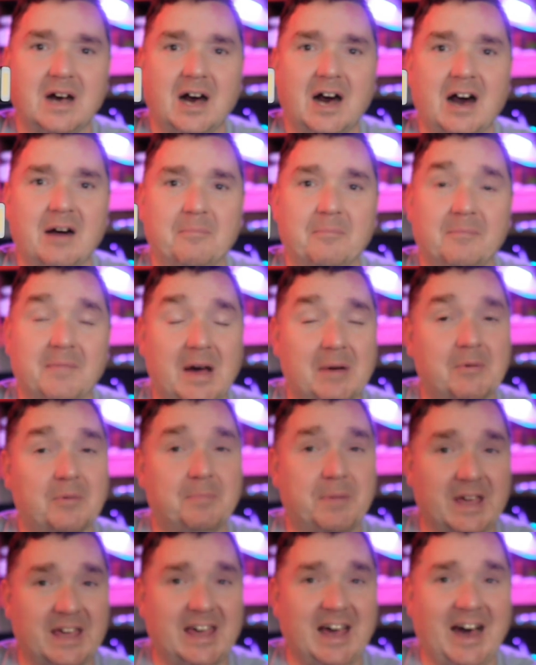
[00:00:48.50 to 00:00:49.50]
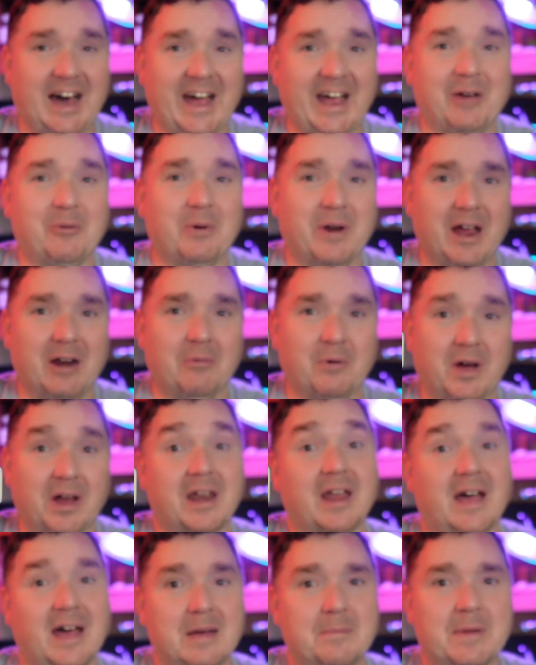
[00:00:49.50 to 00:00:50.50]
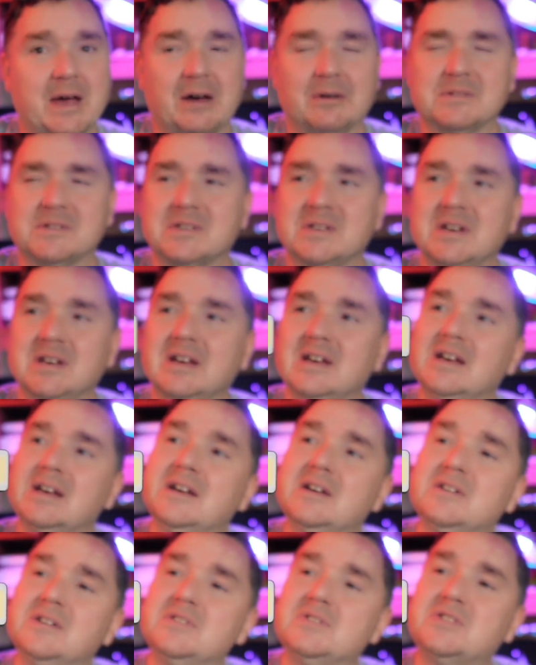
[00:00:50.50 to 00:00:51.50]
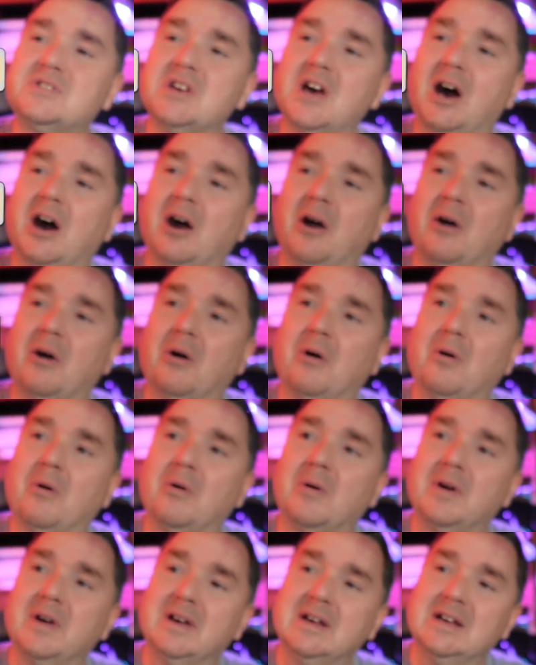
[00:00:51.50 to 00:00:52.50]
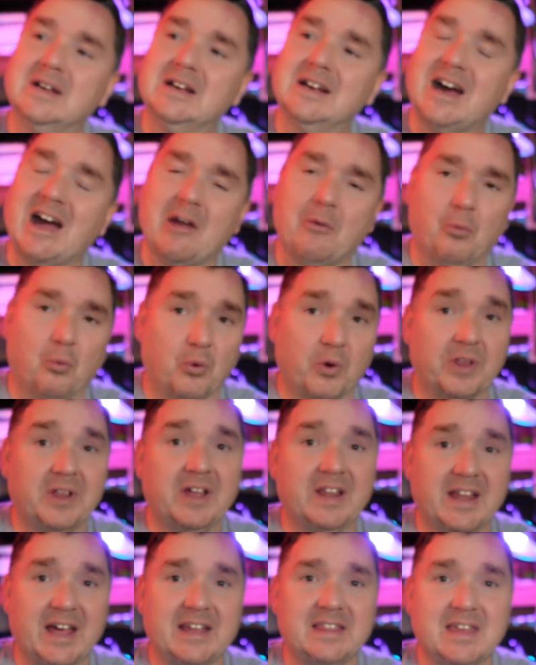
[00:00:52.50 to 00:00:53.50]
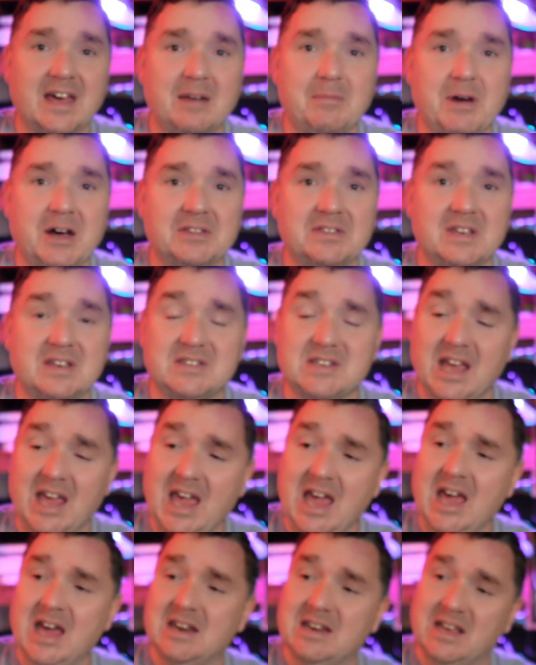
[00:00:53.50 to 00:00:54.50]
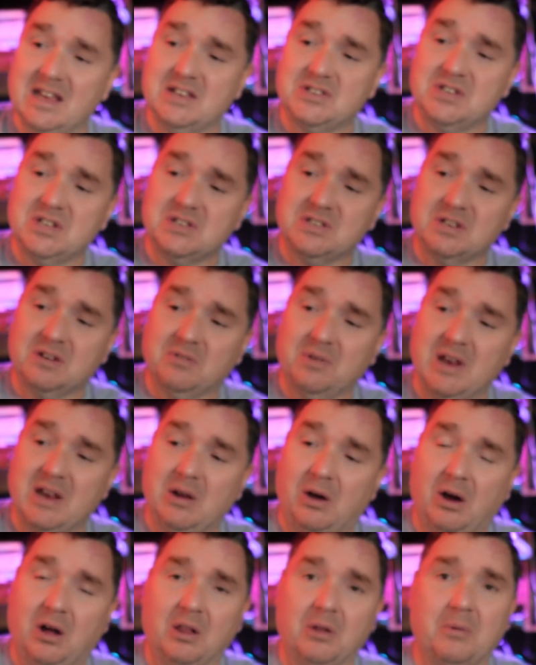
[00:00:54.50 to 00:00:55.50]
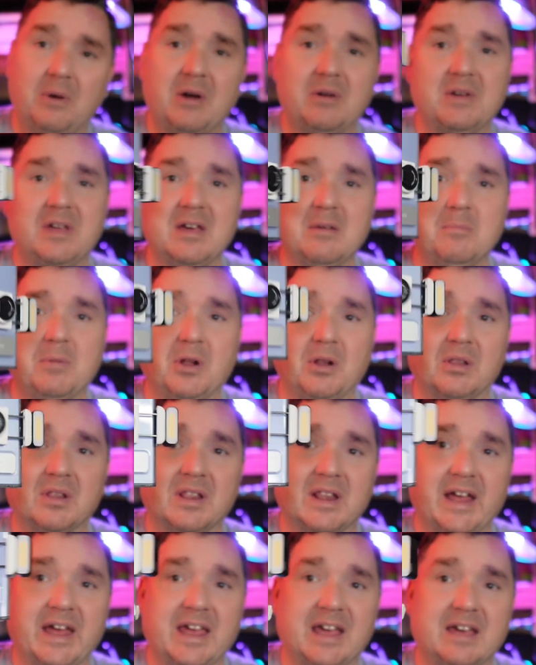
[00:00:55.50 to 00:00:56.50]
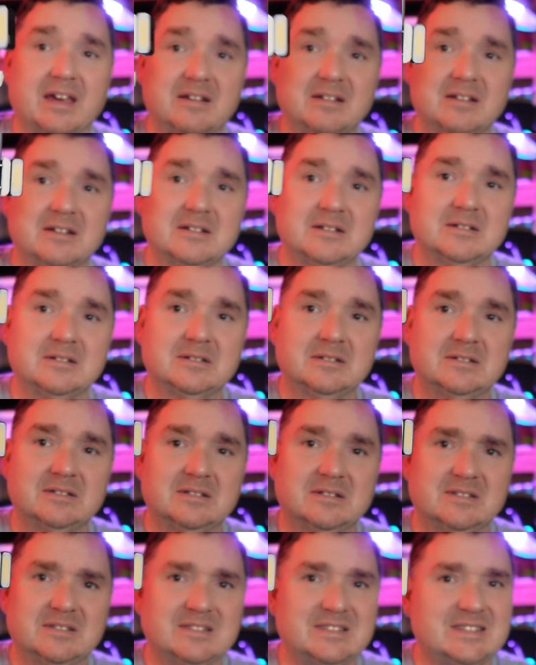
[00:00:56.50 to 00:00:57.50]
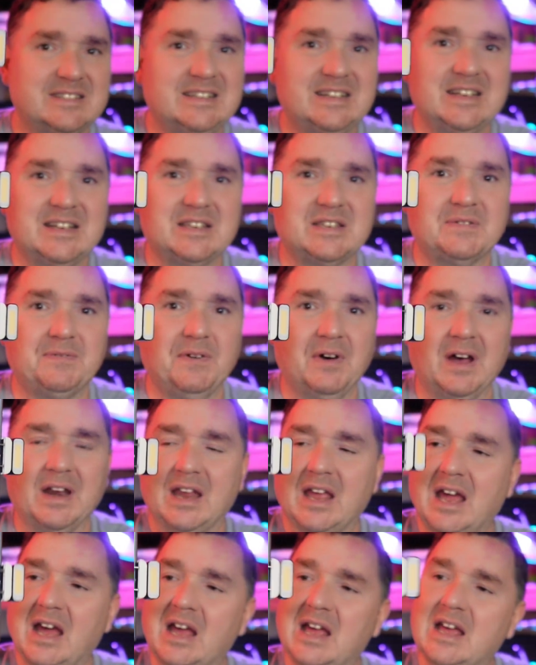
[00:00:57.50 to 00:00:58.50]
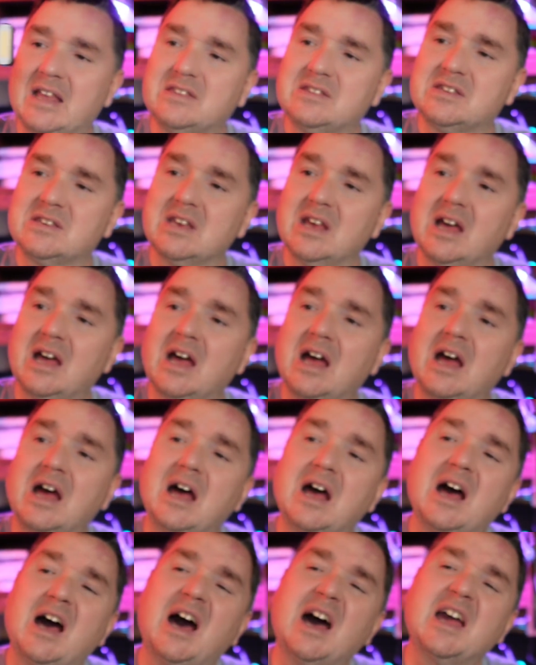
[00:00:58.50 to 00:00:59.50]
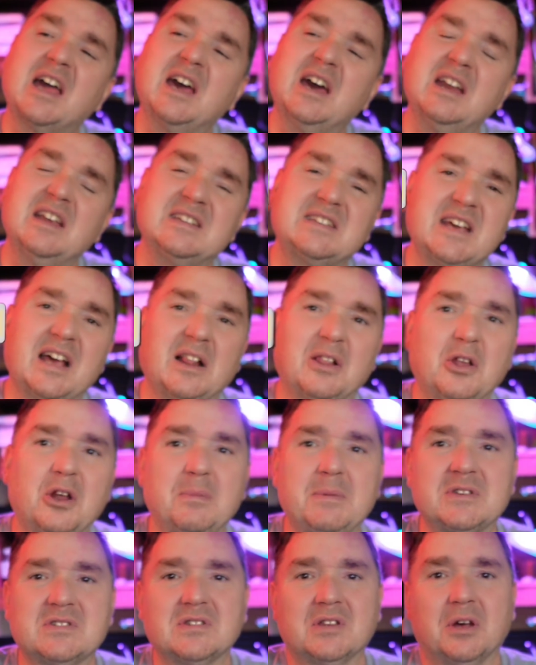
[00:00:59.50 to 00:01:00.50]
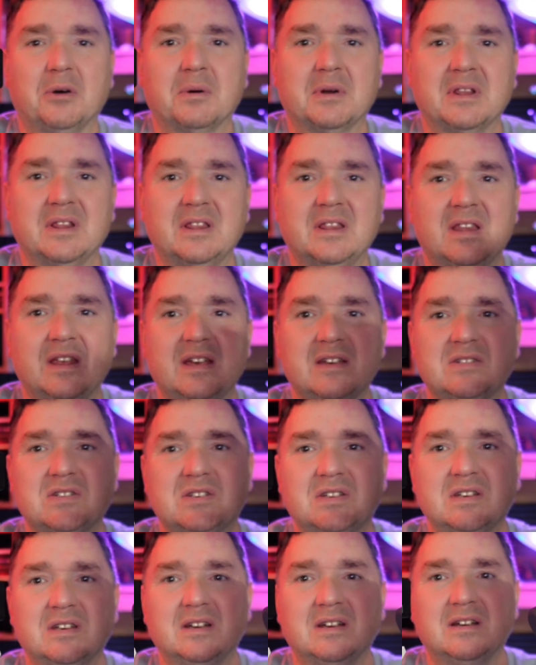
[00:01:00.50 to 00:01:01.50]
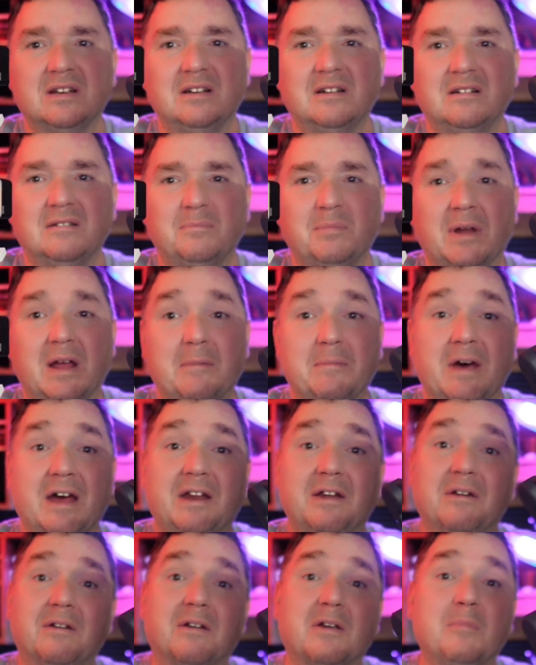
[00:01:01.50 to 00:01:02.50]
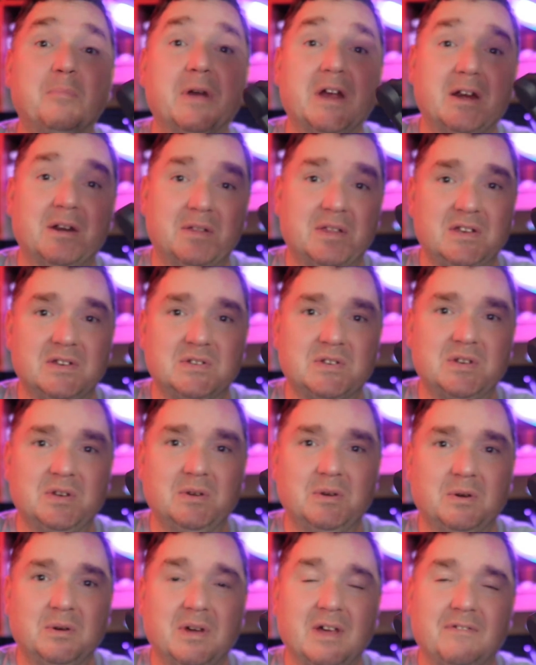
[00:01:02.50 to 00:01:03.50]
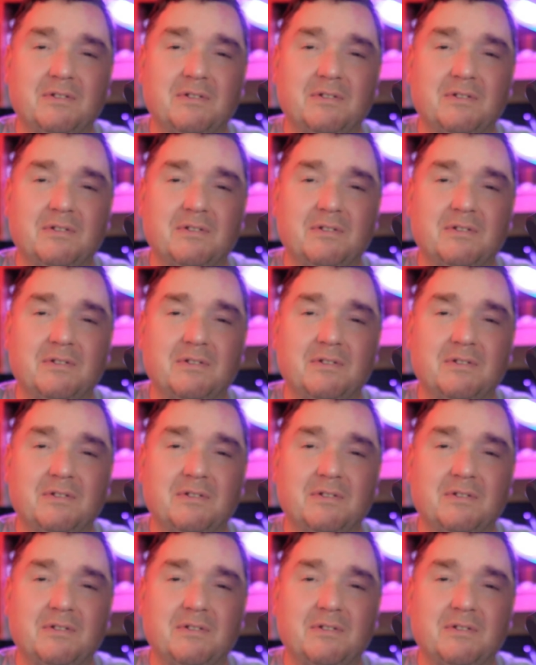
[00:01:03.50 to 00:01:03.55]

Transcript: I'm a big guy. When I run, I bounce. So I really like that about this. And it's just a great all-around gimbal. Like, it's fun. It's gonna say a little bit slower than this, but I'm not here to compare these two.